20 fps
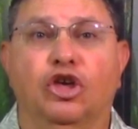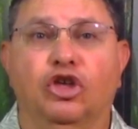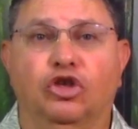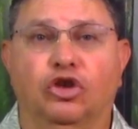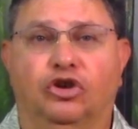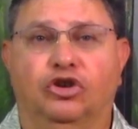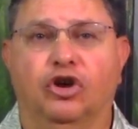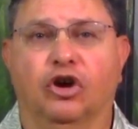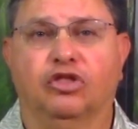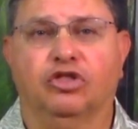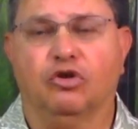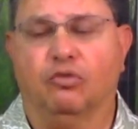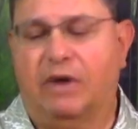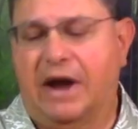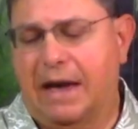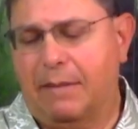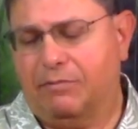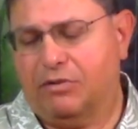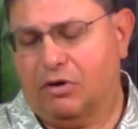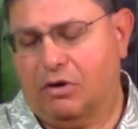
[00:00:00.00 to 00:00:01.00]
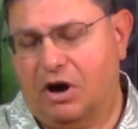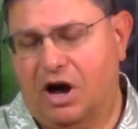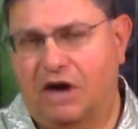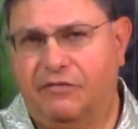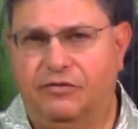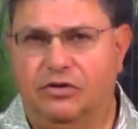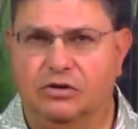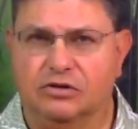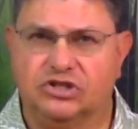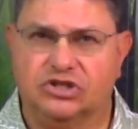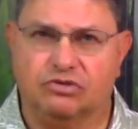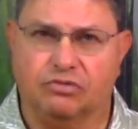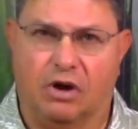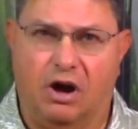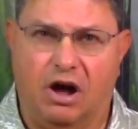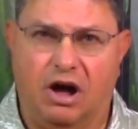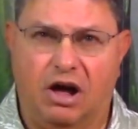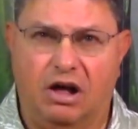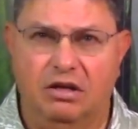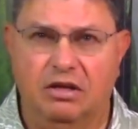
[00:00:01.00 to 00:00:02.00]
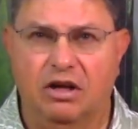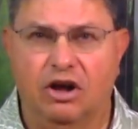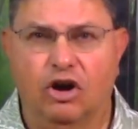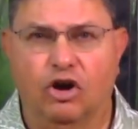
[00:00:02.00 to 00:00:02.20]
You took the wrapper off your straw,